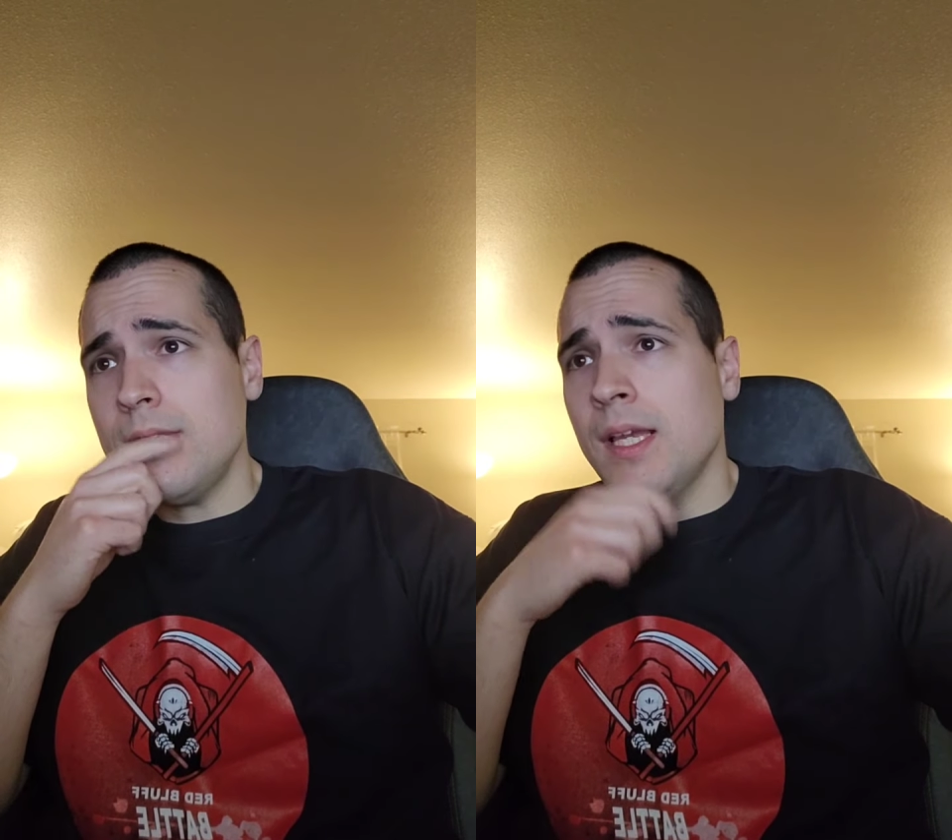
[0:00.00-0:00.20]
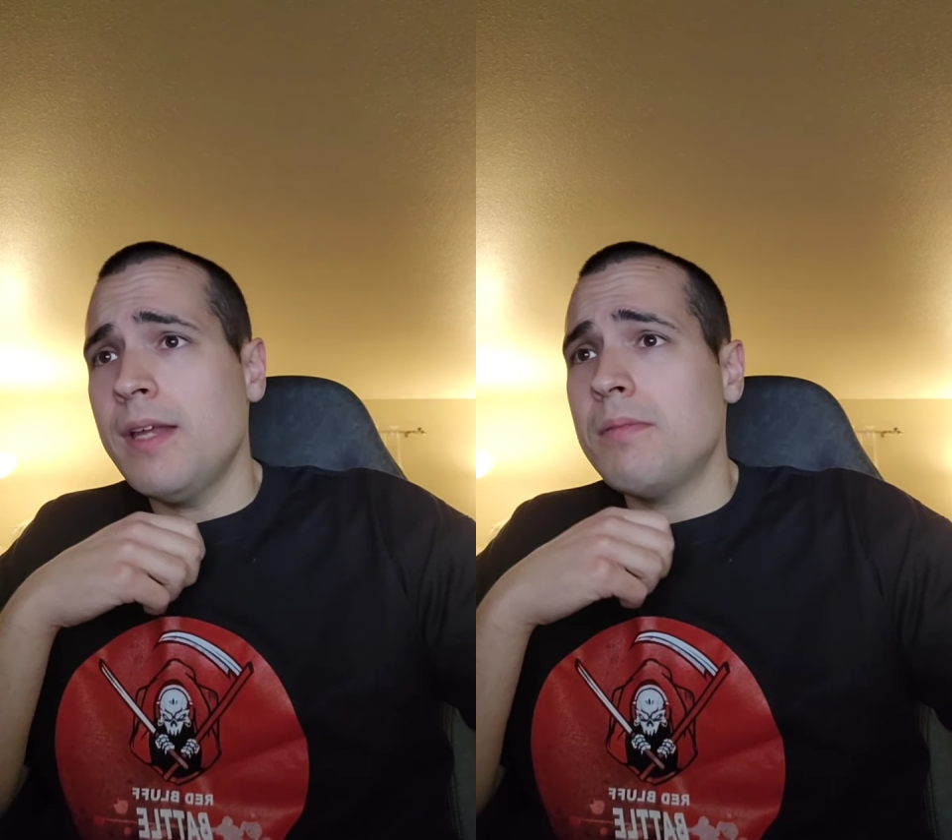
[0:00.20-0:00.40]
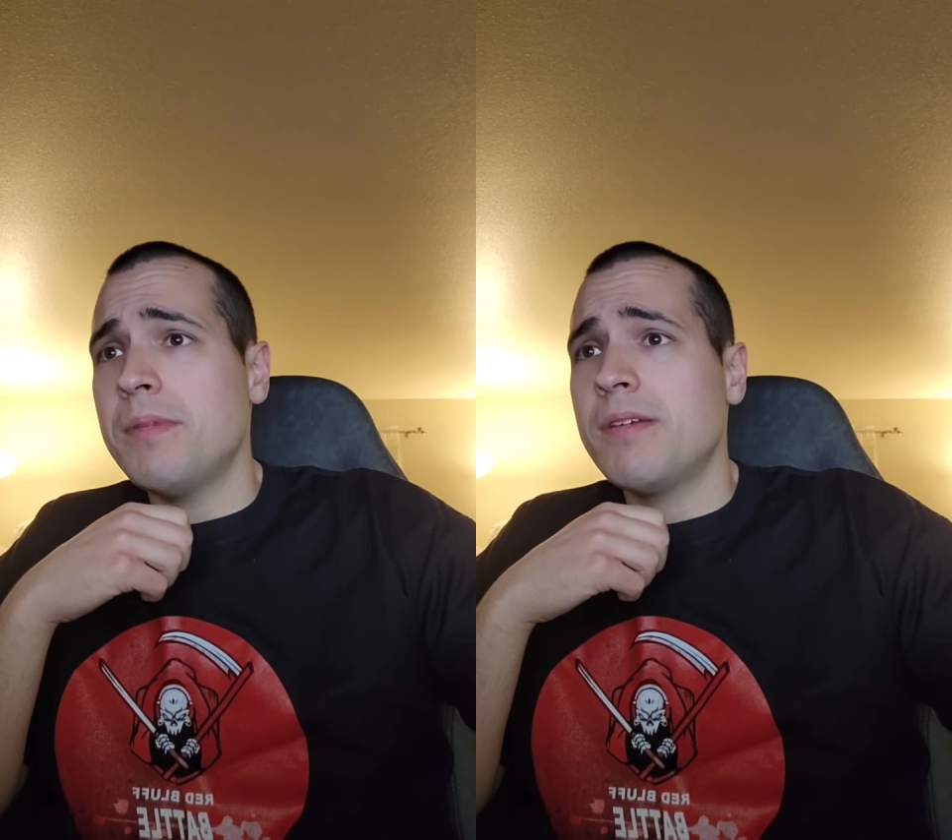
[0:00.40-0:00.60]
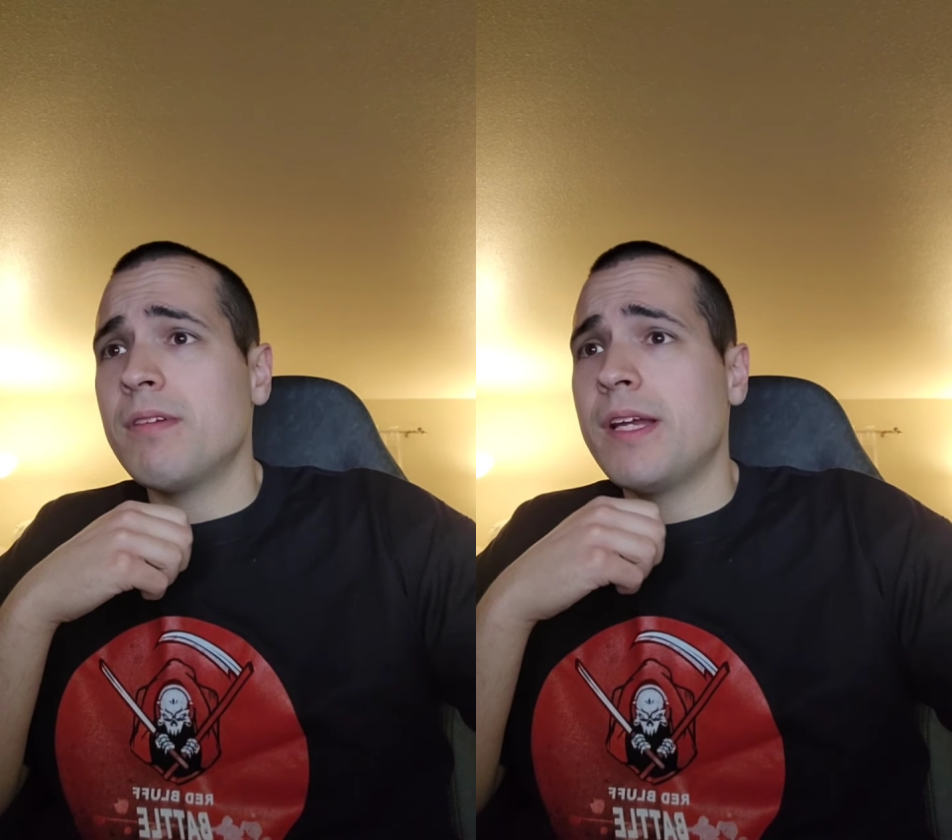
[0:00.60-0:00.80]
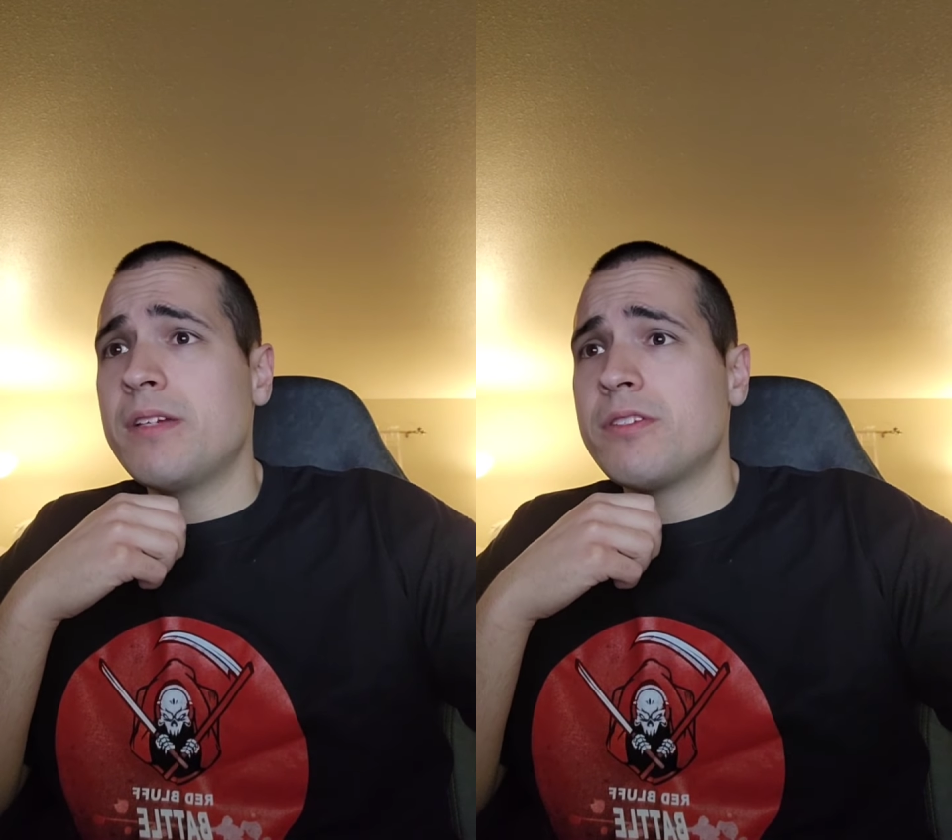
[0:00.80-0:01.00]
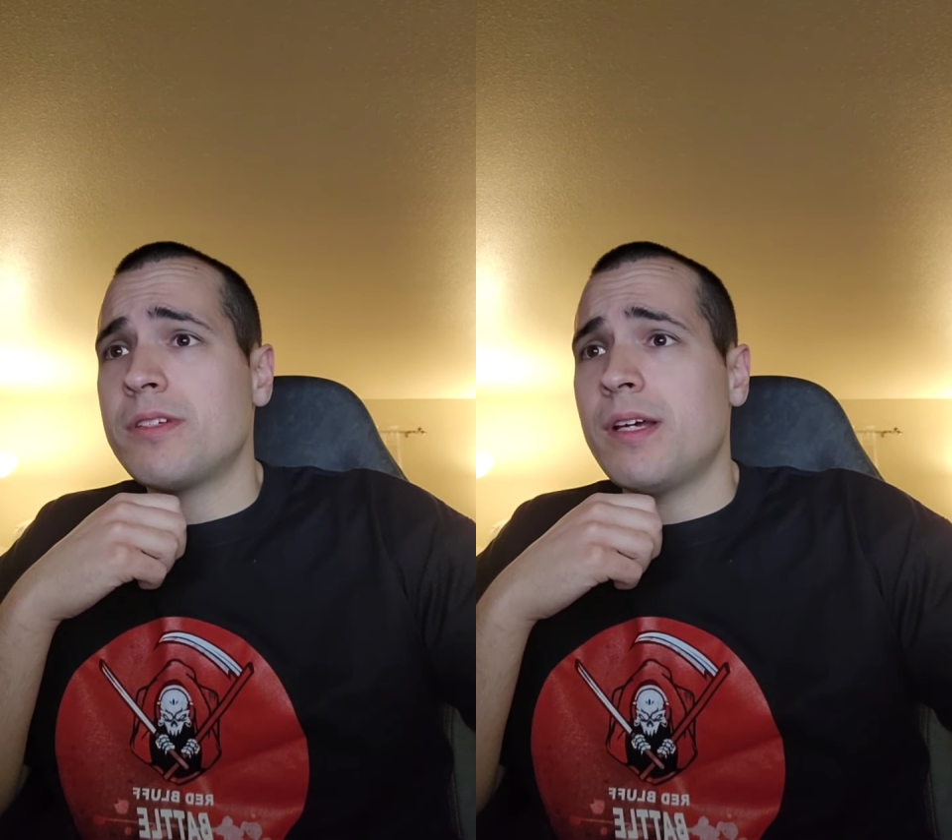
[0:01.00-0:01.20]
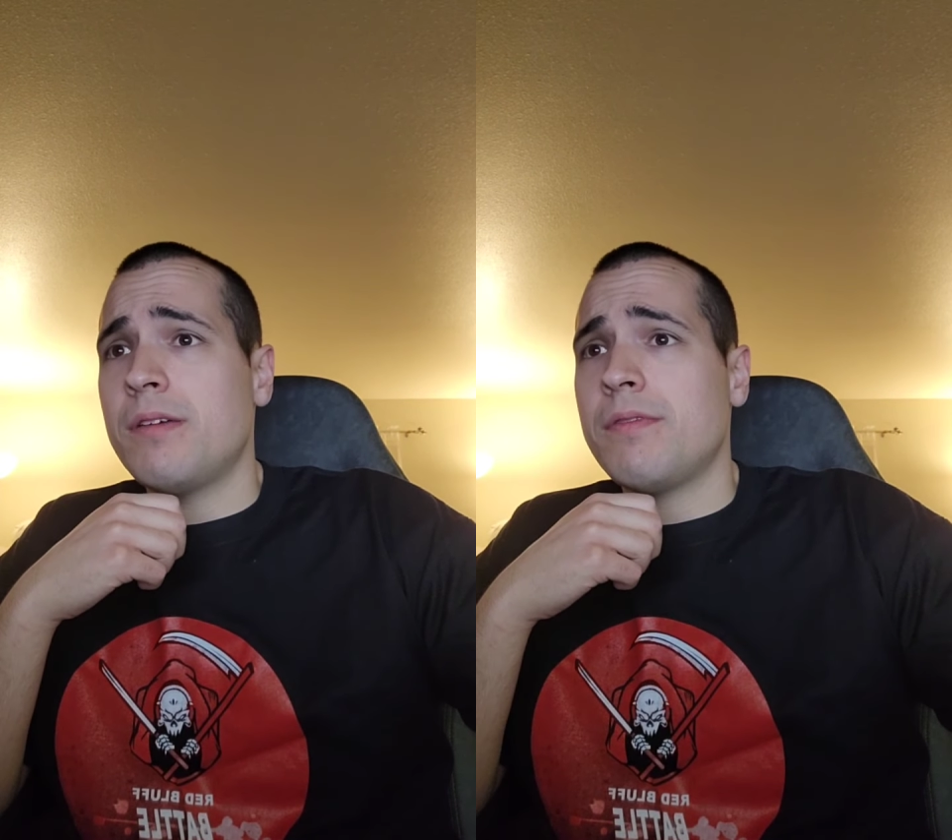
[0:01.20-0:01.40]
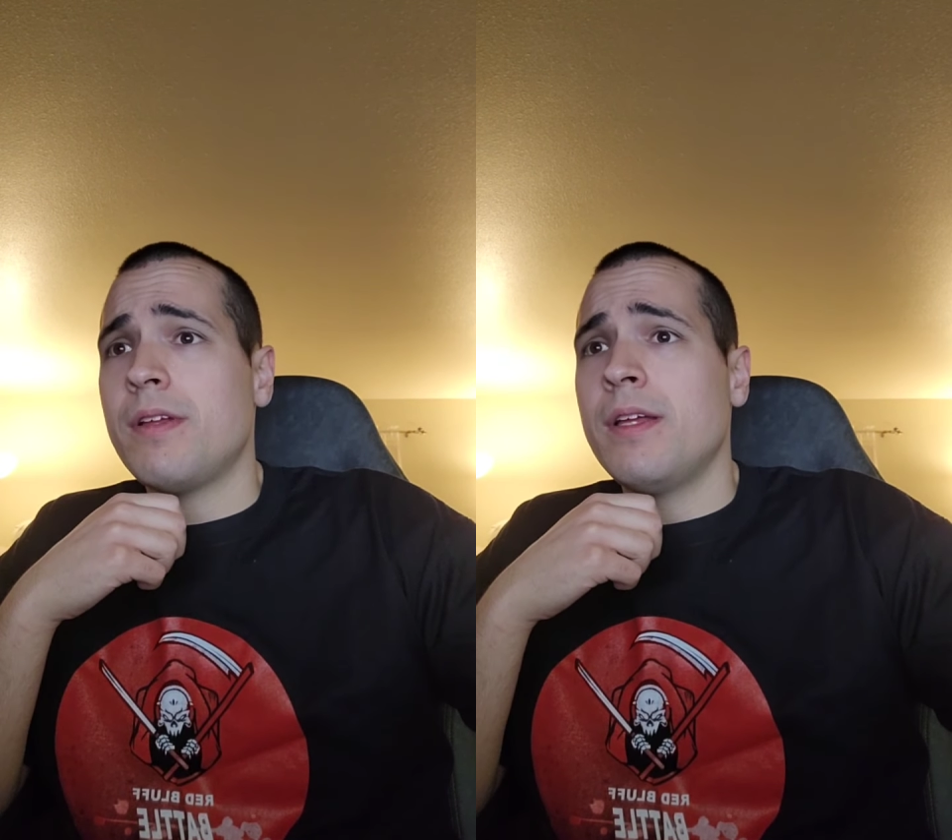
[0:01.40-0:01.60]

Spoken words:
kind of mid-range stuff.